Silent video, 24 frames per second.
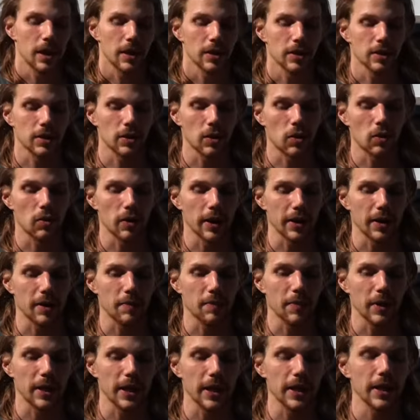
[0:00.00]
So at the
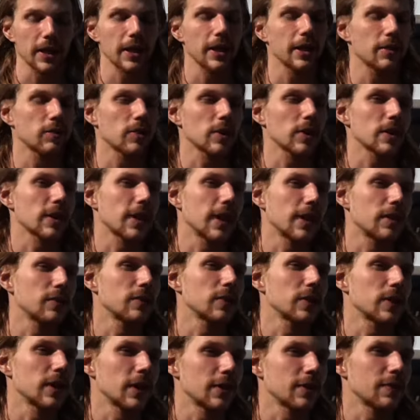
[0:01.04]
beginning it was kind
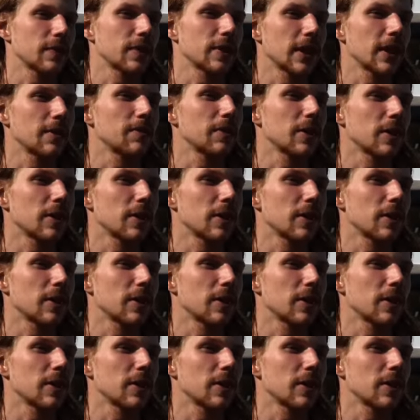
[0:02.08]
of a tough sell,